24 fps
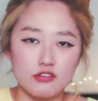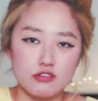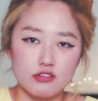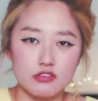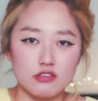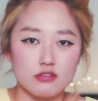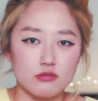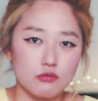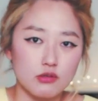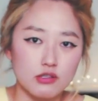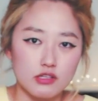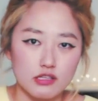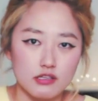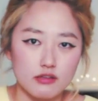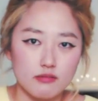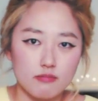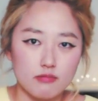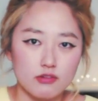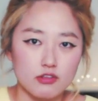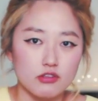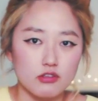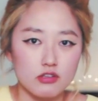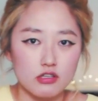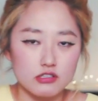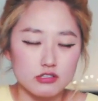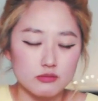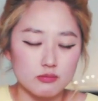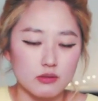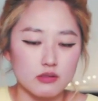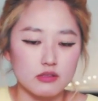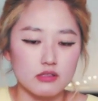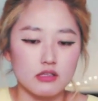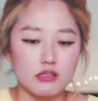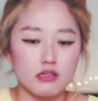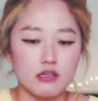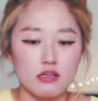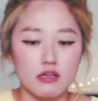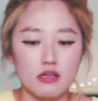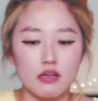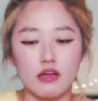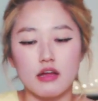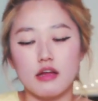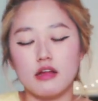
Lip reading: and you didn't win it, you lost money.